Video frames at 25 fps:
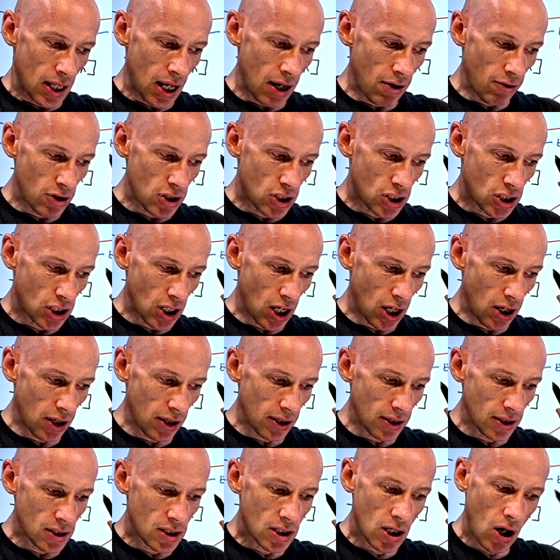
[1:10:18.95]
There are
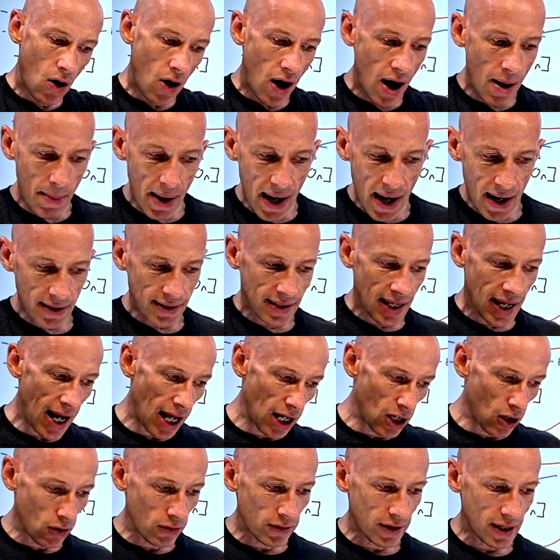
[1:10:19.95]
certain timeouts,
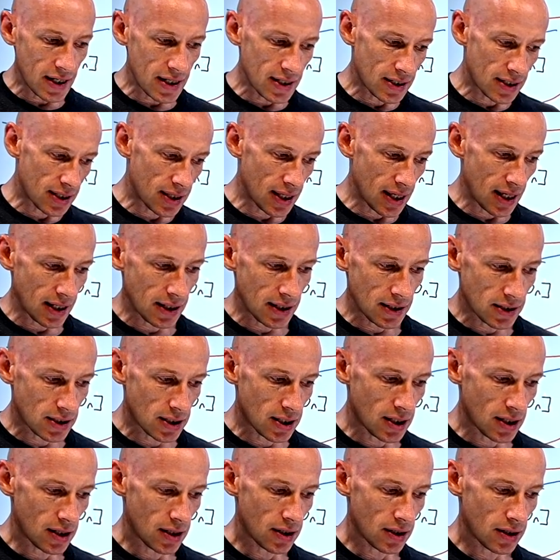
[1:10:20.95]
how long these
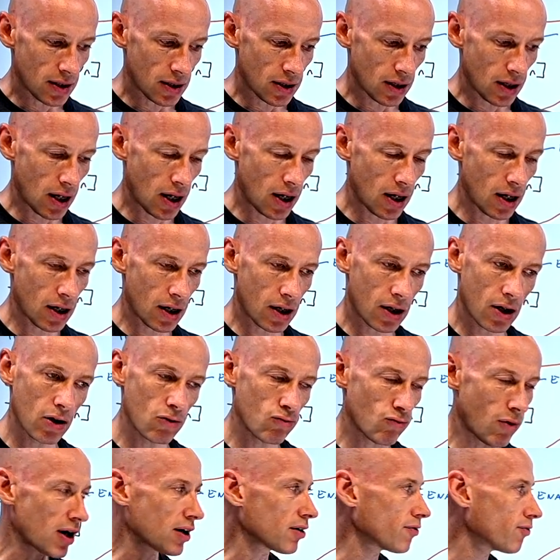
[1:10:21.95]
things uh,
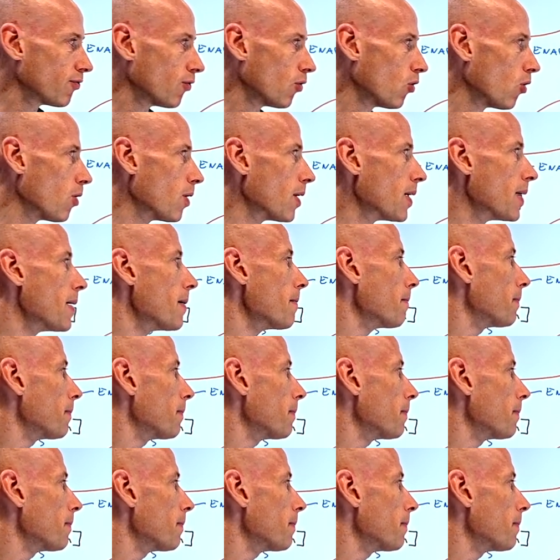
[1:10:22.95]
can run for,